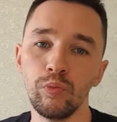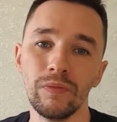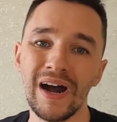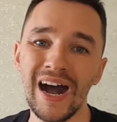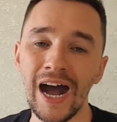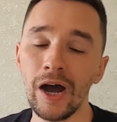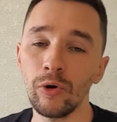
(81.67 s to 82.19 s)

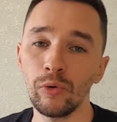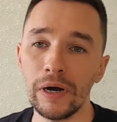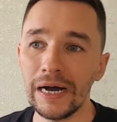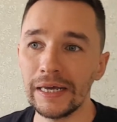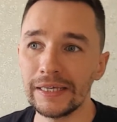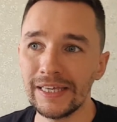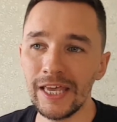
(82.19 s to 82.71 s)
how
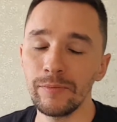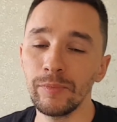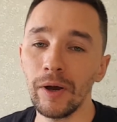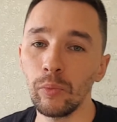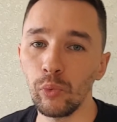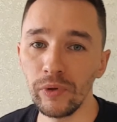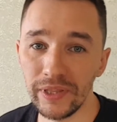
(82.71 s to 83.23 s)
I came
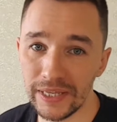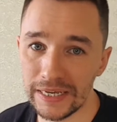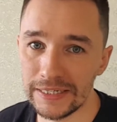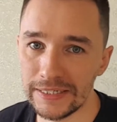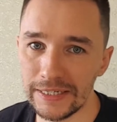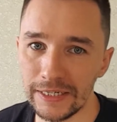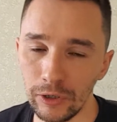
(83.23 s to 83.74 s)
up with the
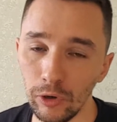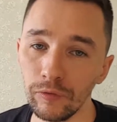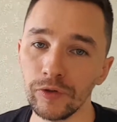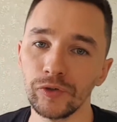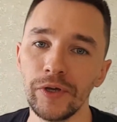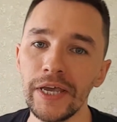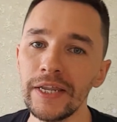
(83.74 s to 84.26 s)
idea of
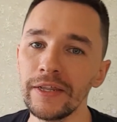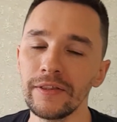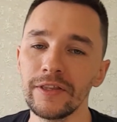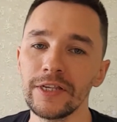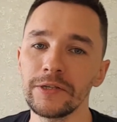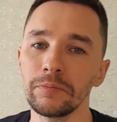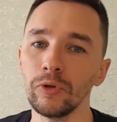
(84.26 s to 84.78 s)
creating
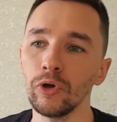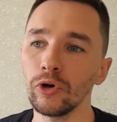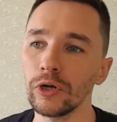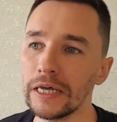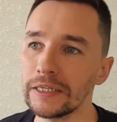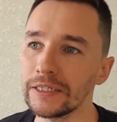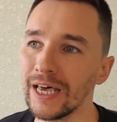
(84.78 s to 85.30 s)
this blog
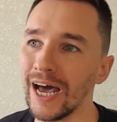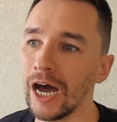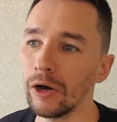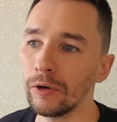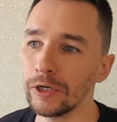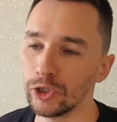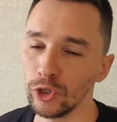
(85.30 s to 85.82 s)
and
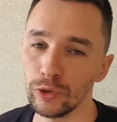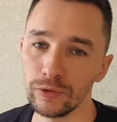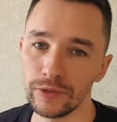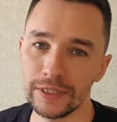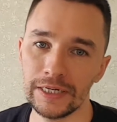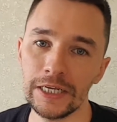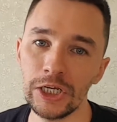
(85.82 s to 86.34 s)
how I
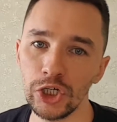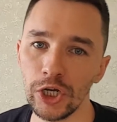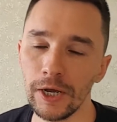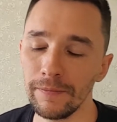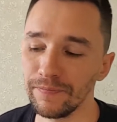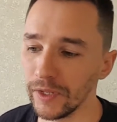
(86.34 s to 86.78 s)
chose the niche,